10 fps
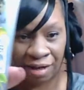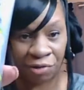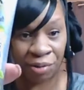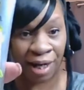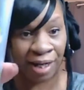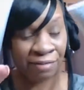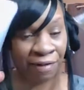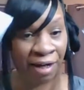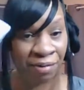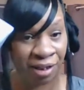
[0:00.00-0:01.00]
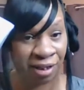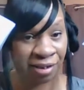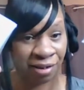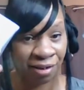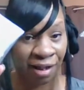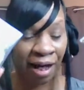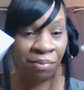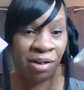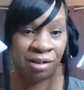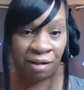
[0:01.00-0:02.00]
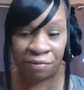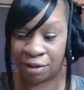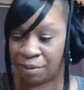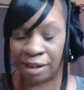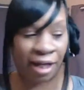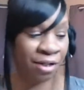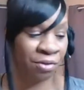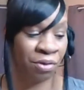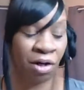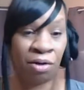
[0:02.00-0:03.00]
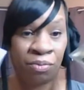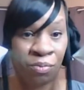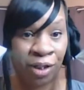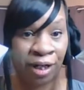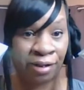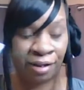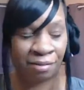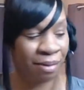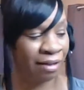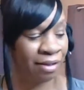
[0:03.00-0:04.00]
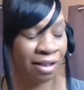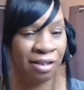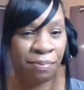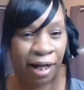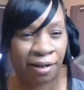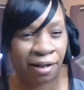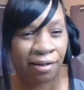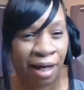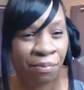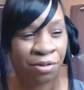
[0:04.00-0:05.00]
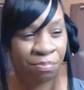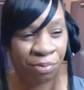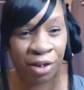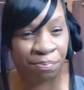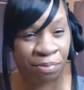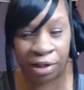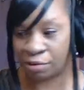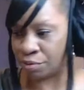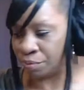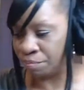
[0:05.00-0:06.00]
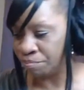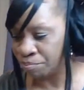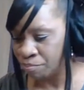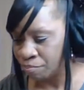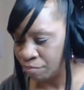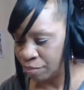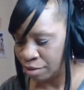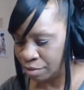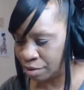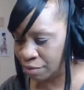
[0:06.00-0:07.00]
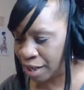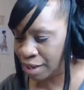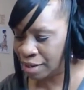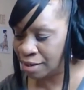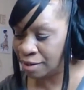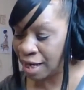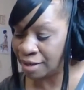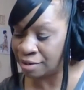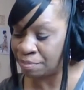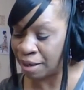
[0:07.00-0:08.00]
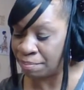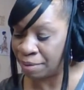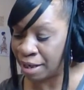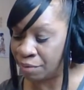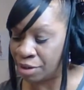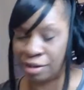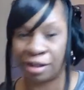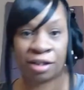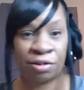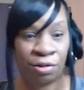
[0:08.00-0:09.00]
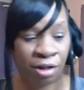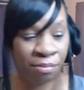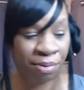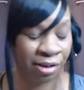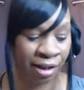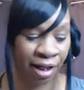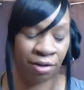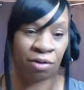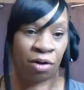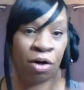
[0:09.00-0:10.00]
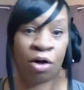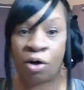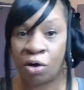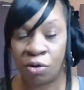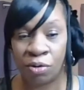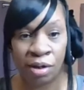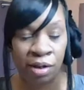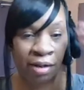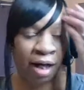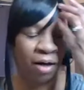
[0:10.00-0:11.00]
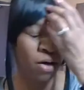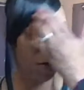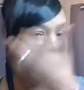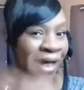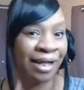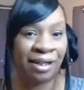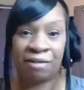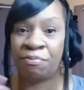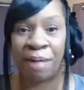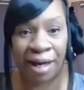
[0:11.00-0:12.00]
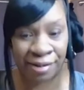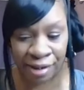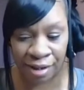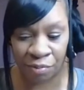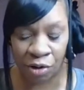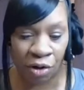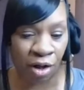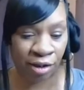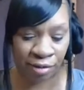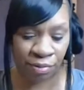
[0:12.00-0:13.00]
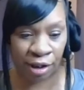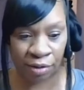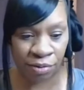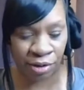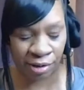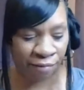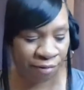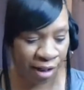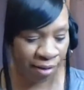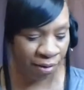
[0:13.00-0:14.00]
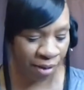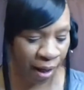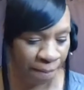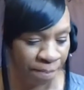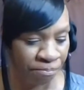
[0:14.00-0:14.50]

Have you guys found this? I will definitely be letting you know what I think about these, but I thought that was pretty, pretty cool all right and that is by power stick so you can put together a whole a whole like gift basket with all this really cool stuff in it okay